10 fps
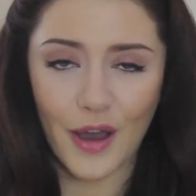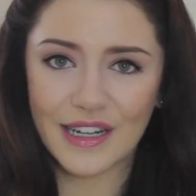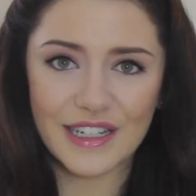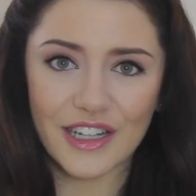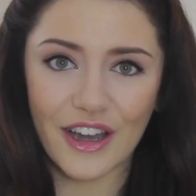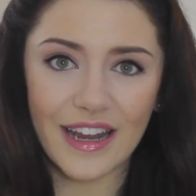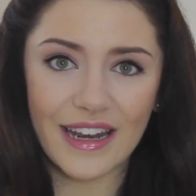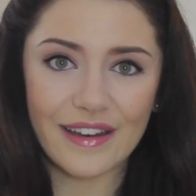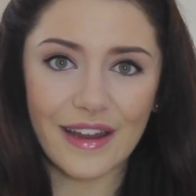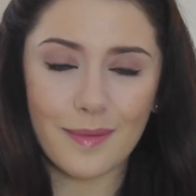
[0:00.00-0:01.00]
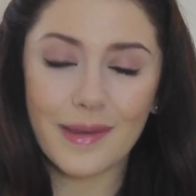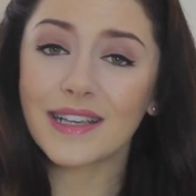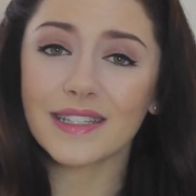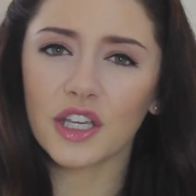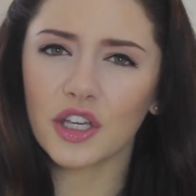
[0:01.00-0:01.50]
on each eyelid, and it
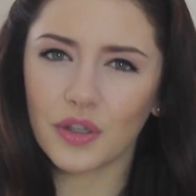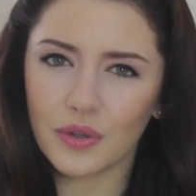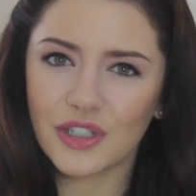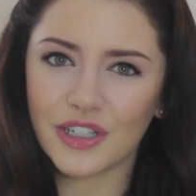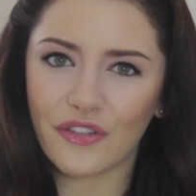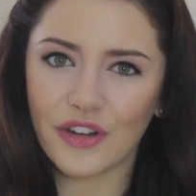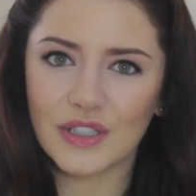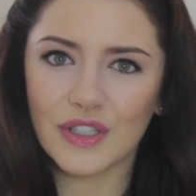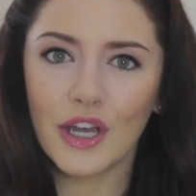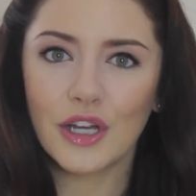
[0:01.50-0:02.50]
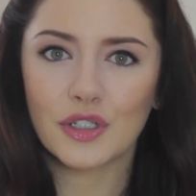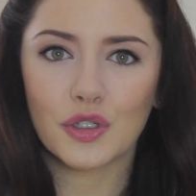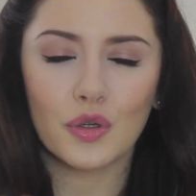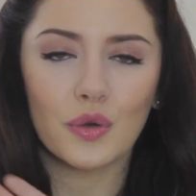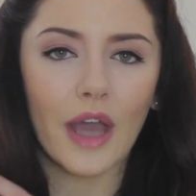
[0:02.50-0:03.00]
makes a huge difference
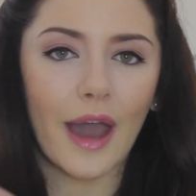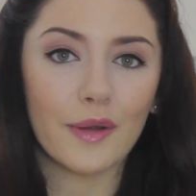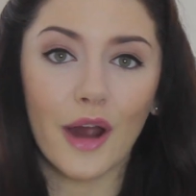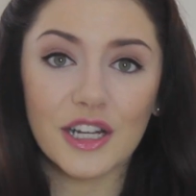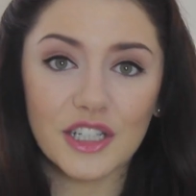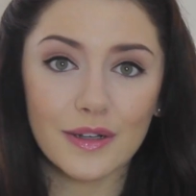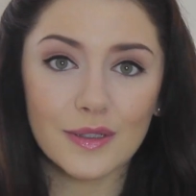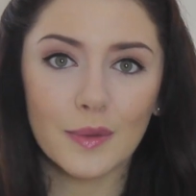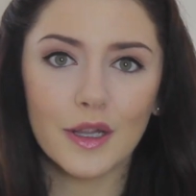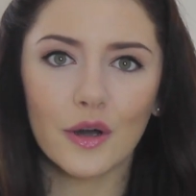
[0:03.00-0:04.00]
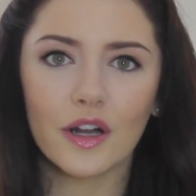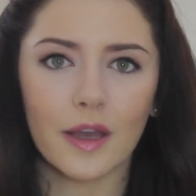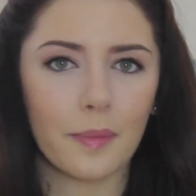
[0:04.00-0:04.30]
to how your eyeshadows will look.